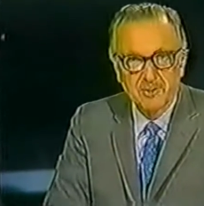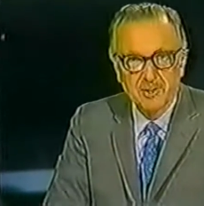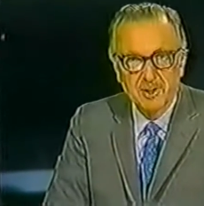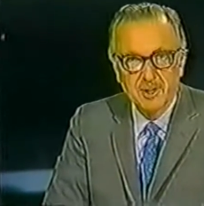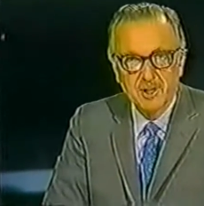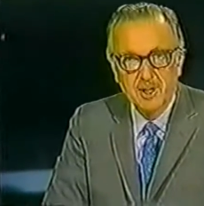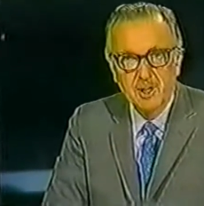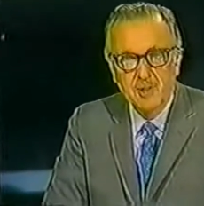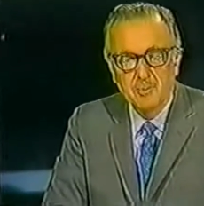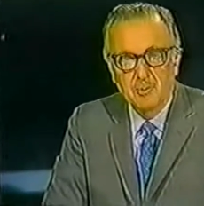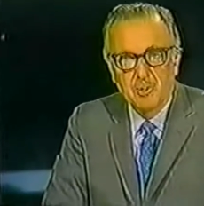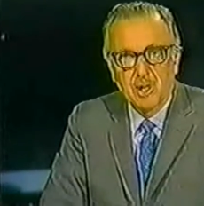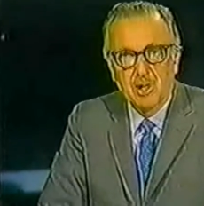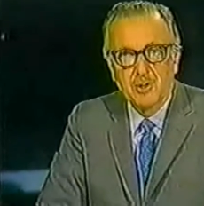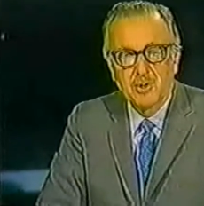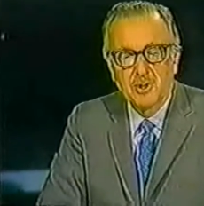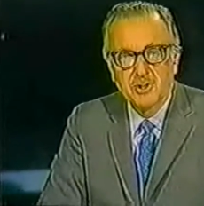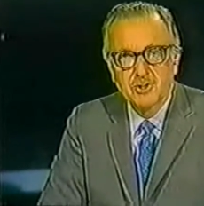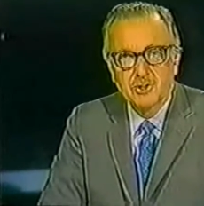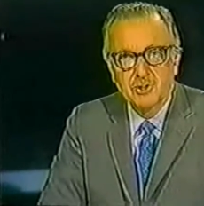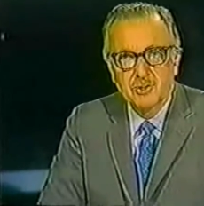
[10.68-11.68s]
of a
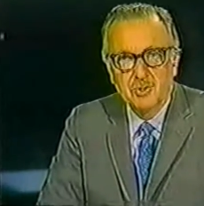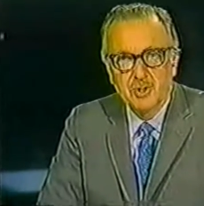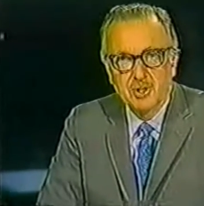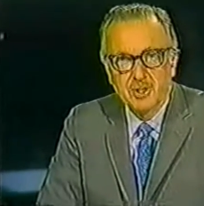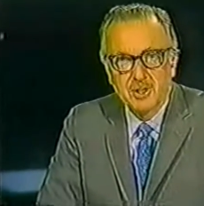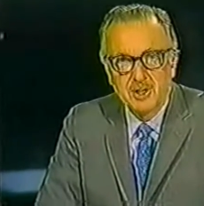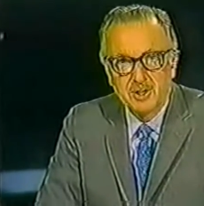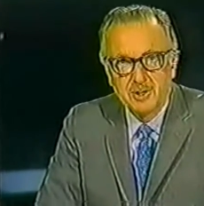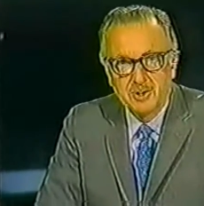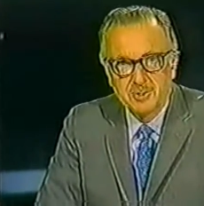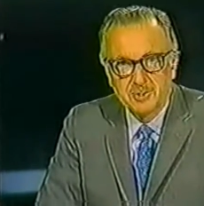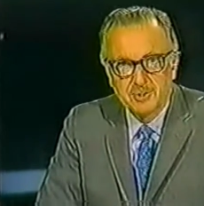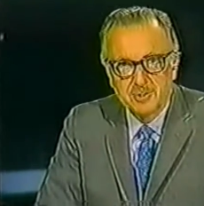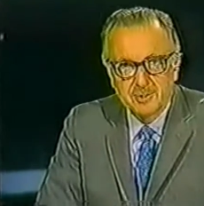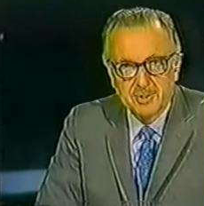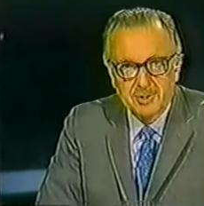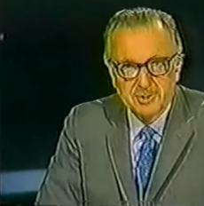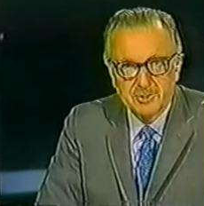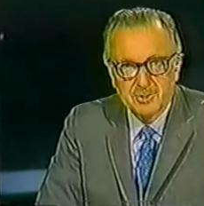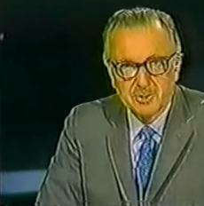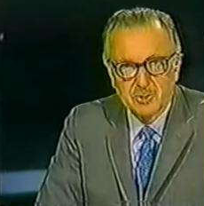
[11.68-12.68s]
brownish gray, and
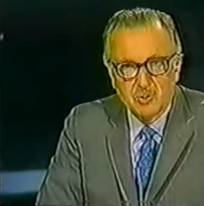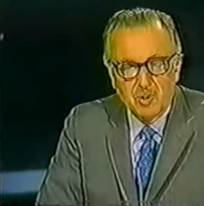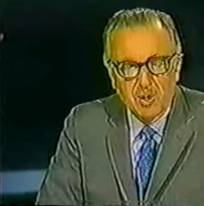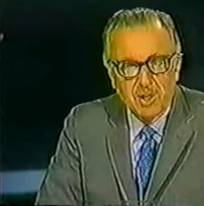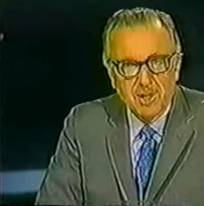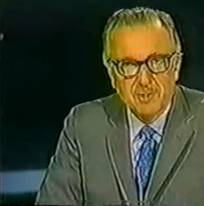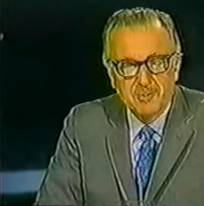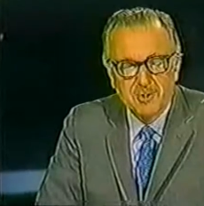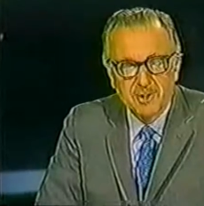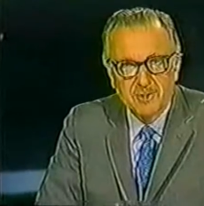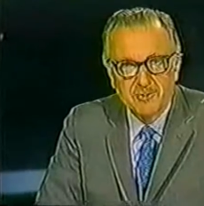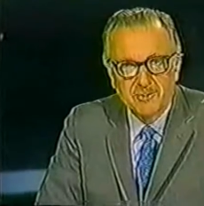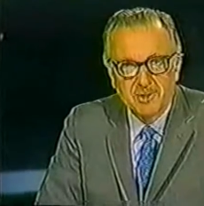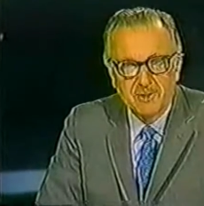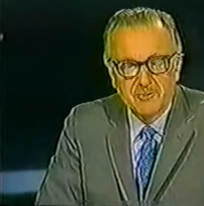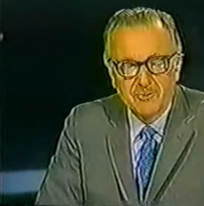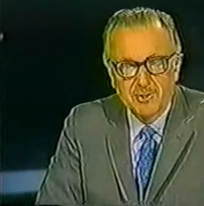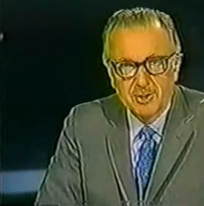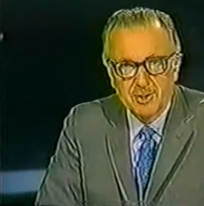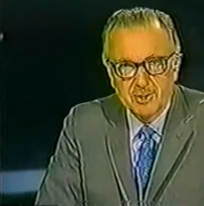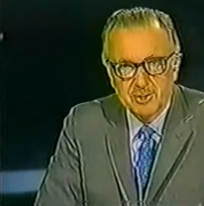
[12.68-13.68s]
there is quite a bit of
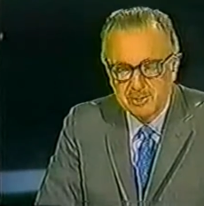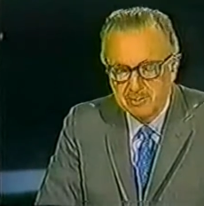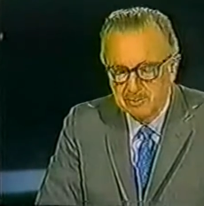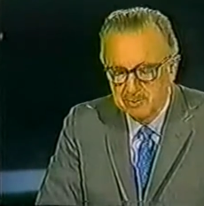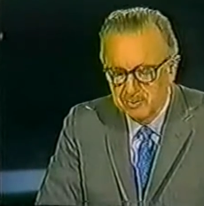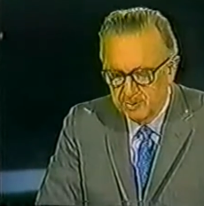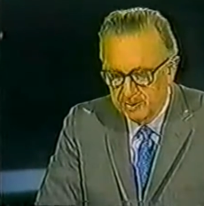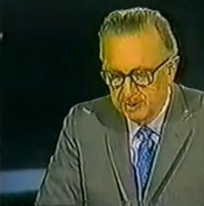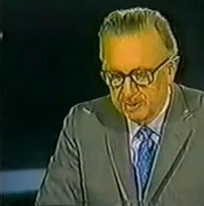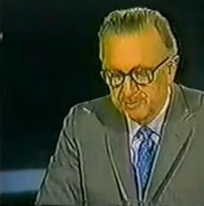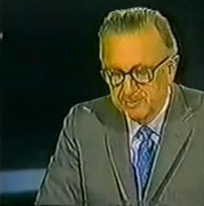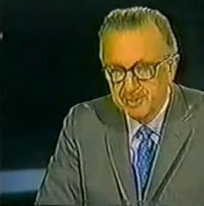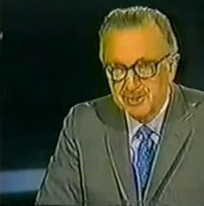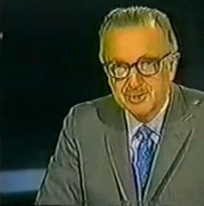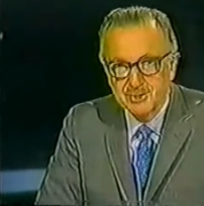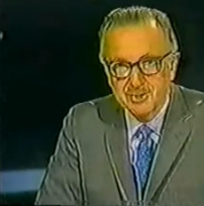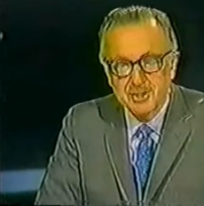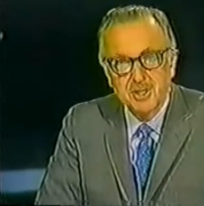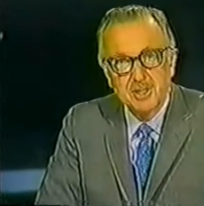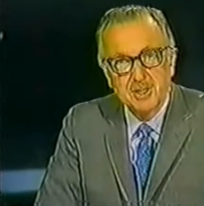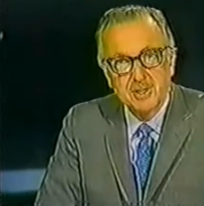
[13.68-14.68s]
definition more to be
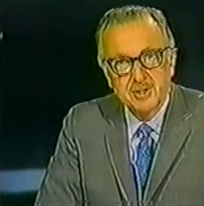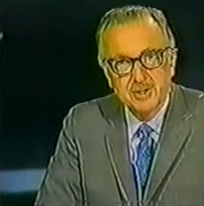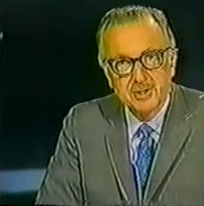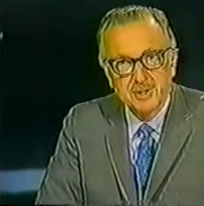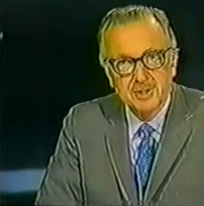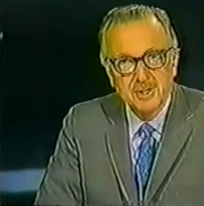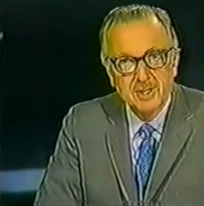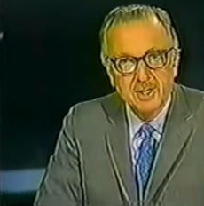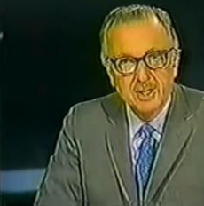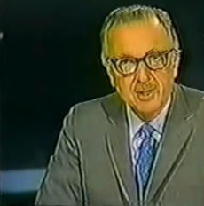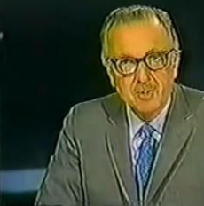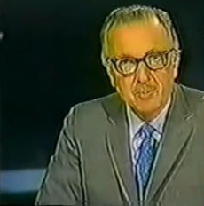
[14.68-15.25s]
seen